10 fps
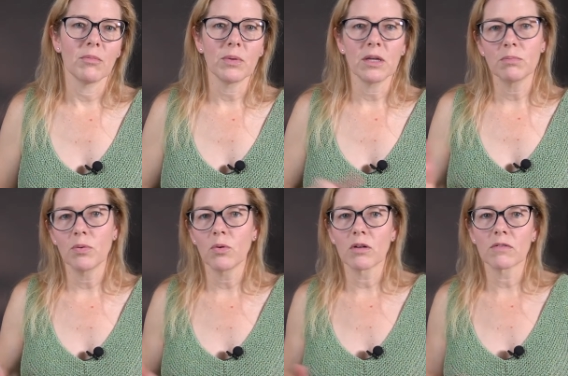being
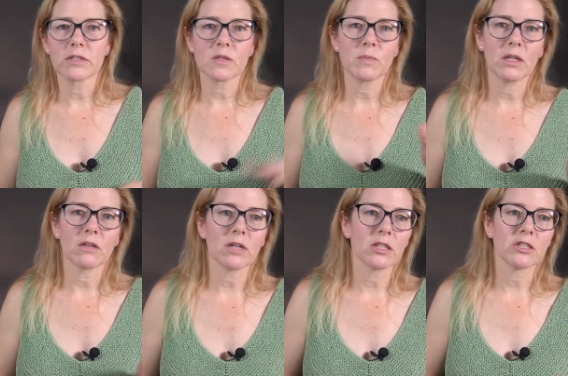poor versus being
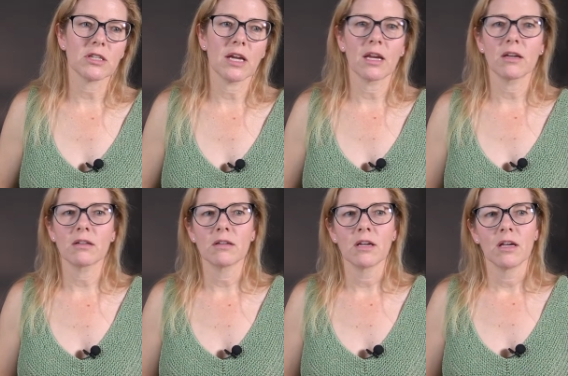rich, and